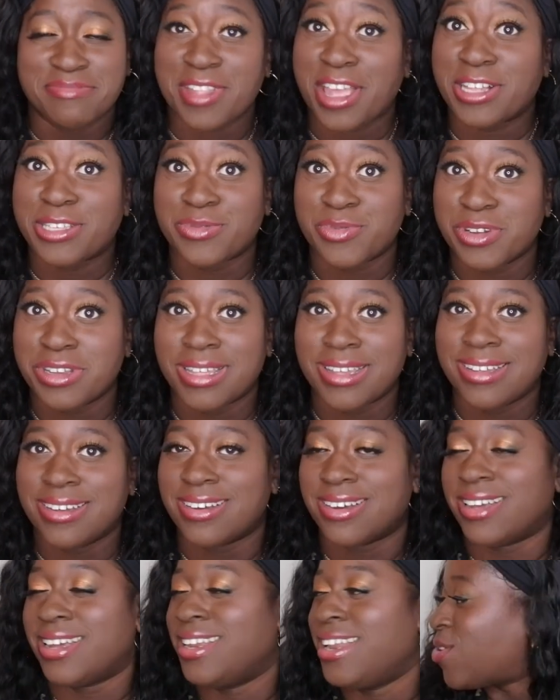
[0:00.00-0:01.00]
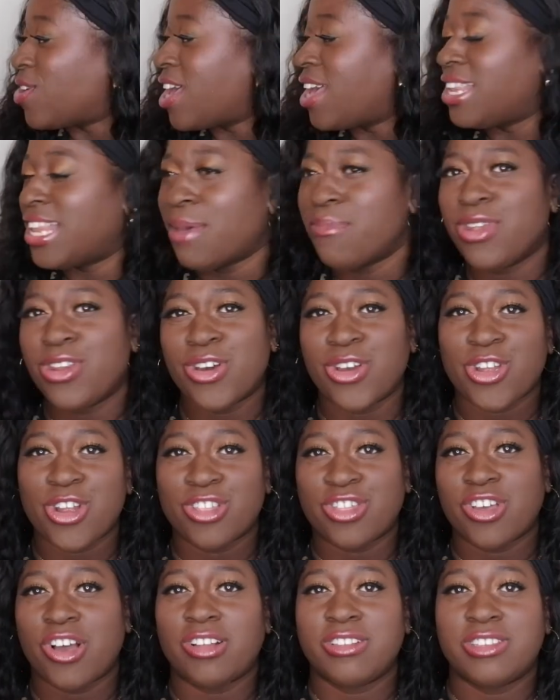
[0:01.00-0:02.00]
it's really good. So yeah, let me know
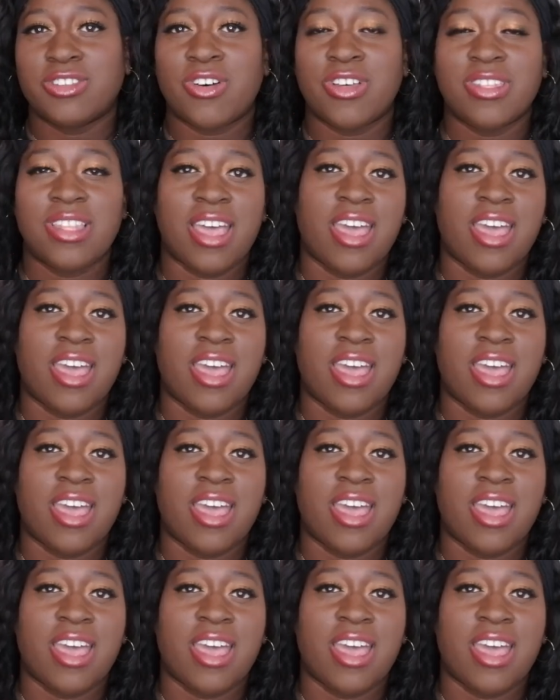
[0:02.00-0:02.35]
your thoughts on